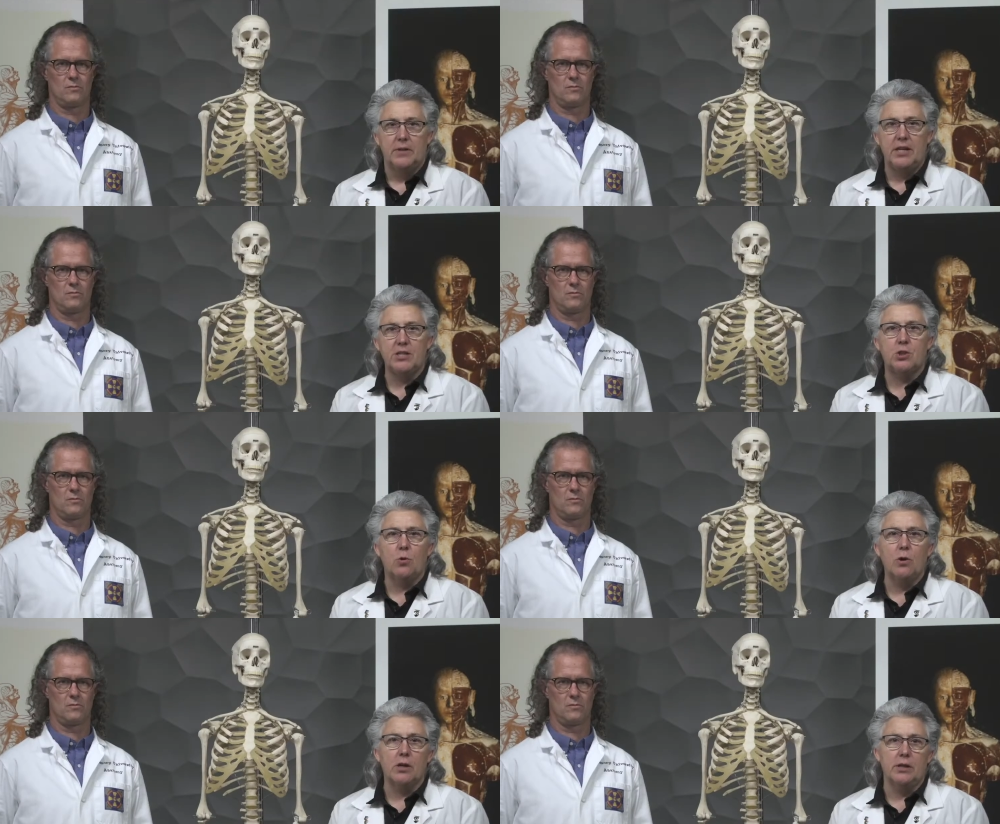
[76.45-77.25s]

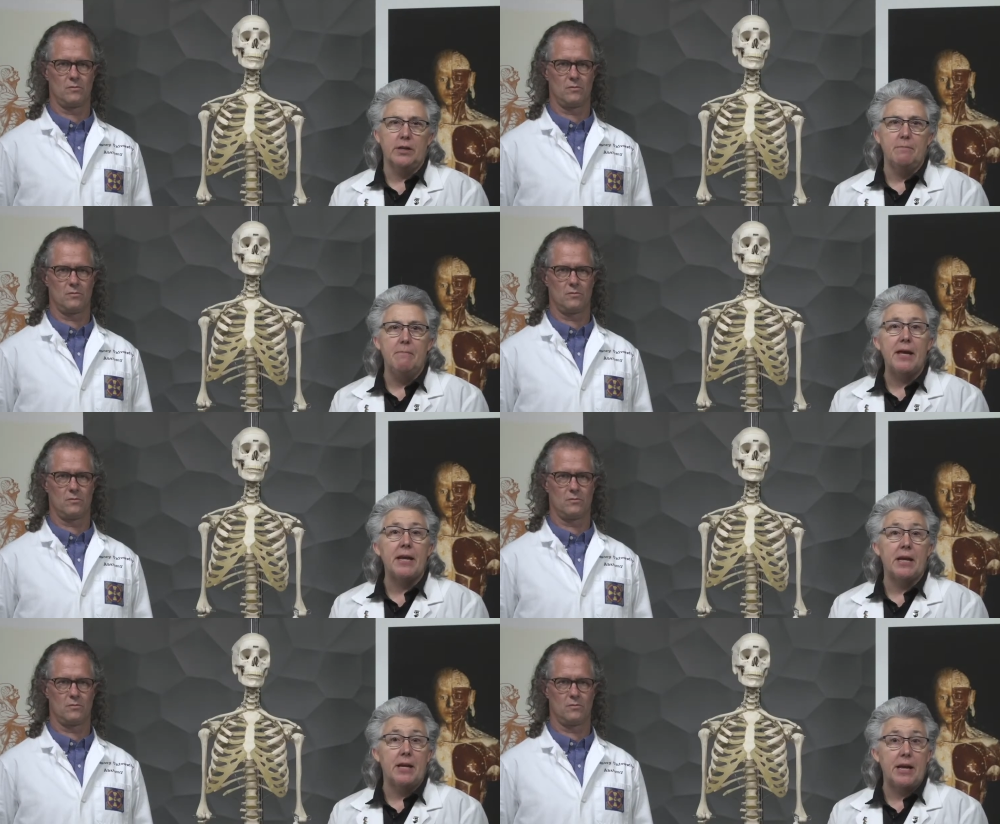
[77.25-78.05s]
Speaker 1: Historically,
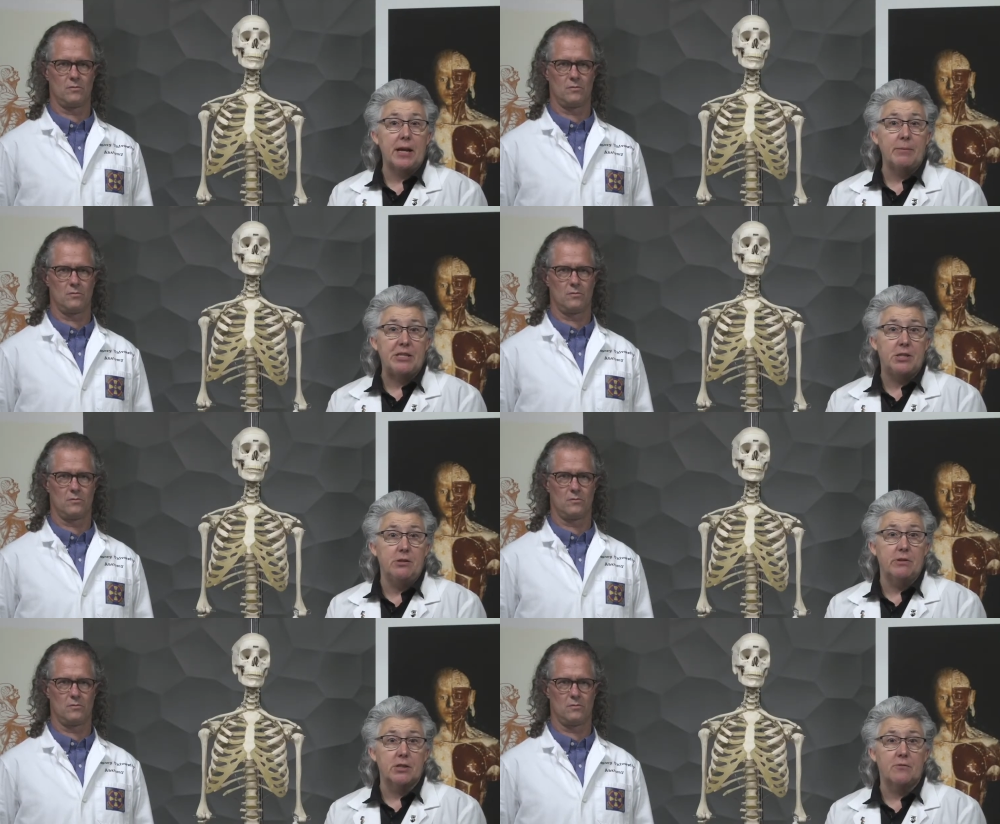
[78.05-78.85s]
many anatomy
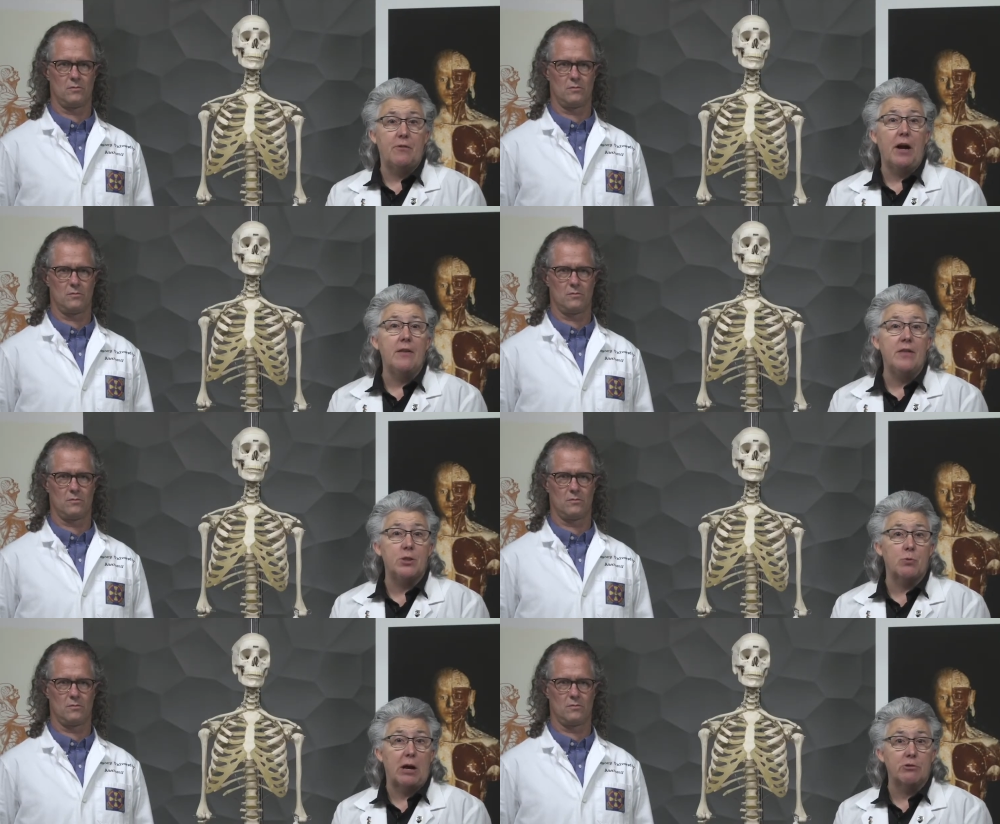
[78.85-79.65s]
students find
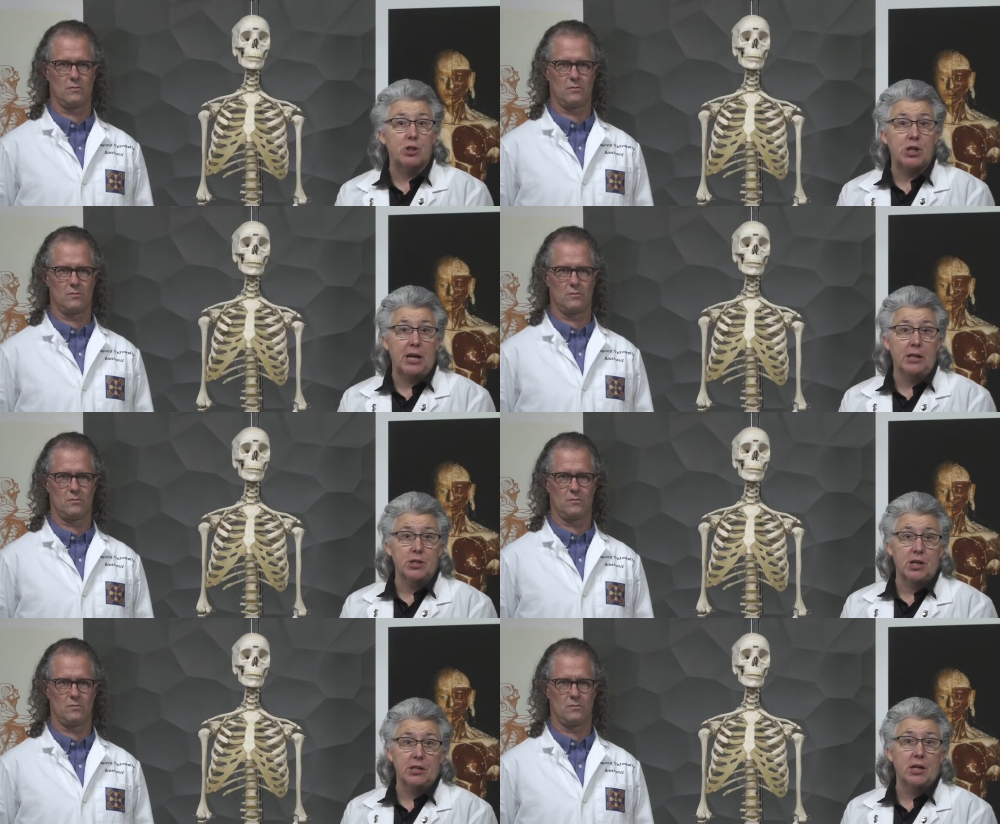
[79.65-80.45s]
these routes
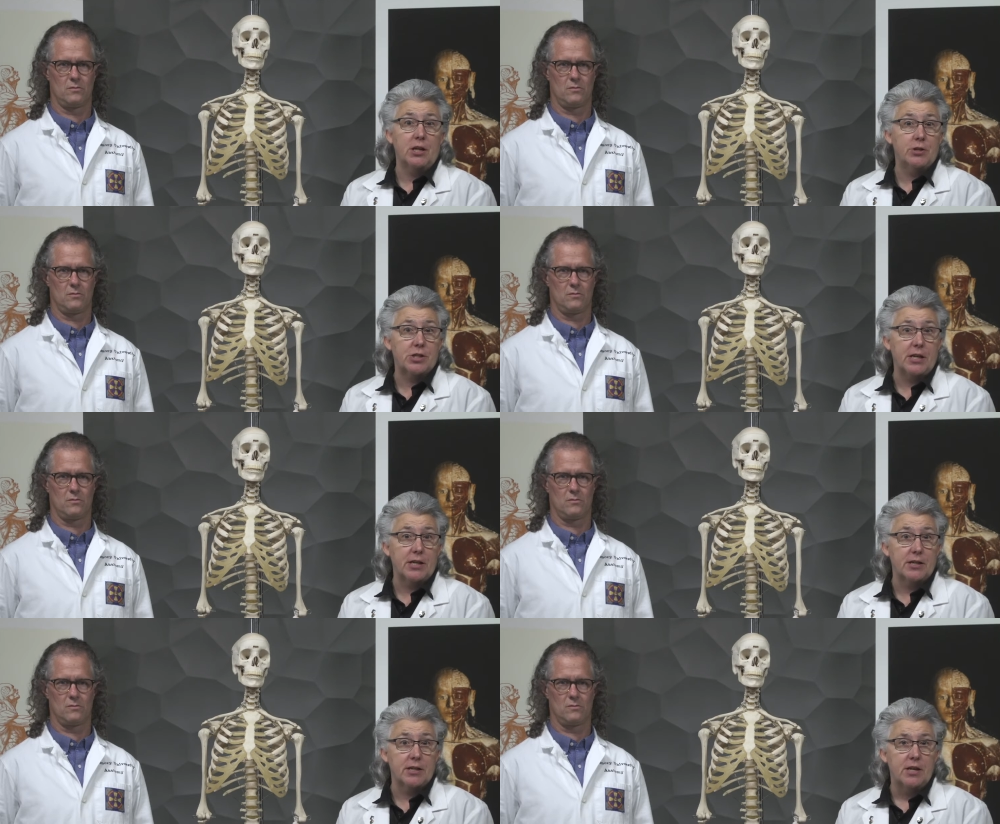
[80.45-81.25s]
challenging to
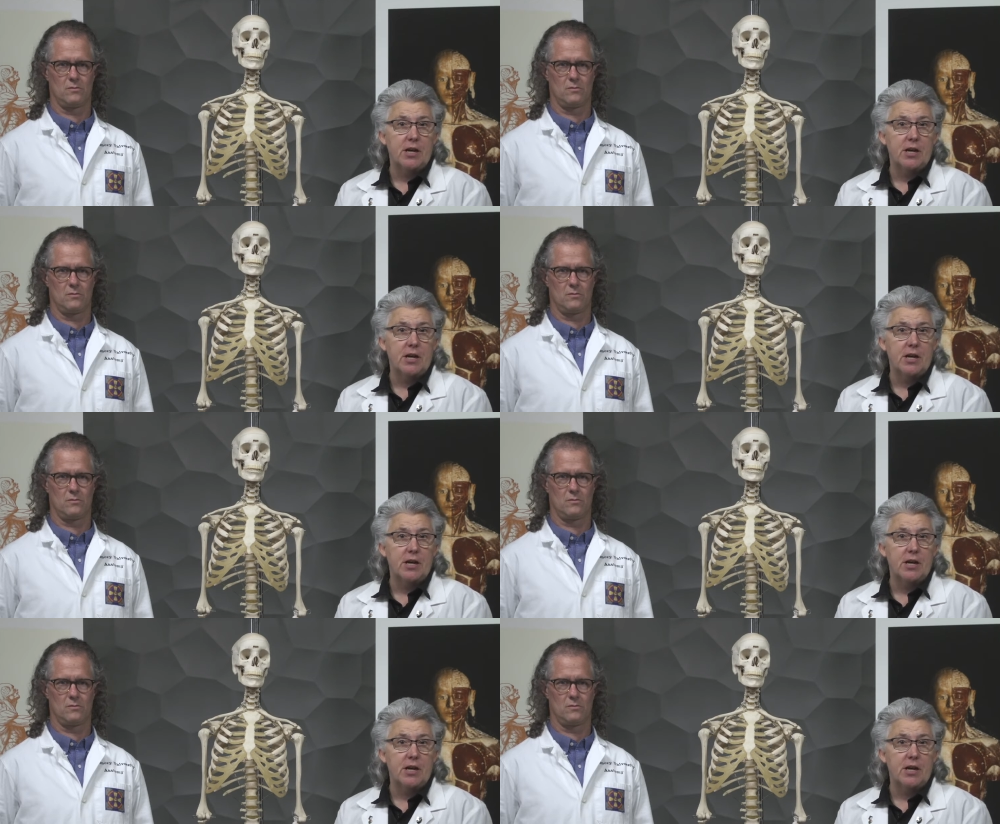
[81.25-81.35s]
understand,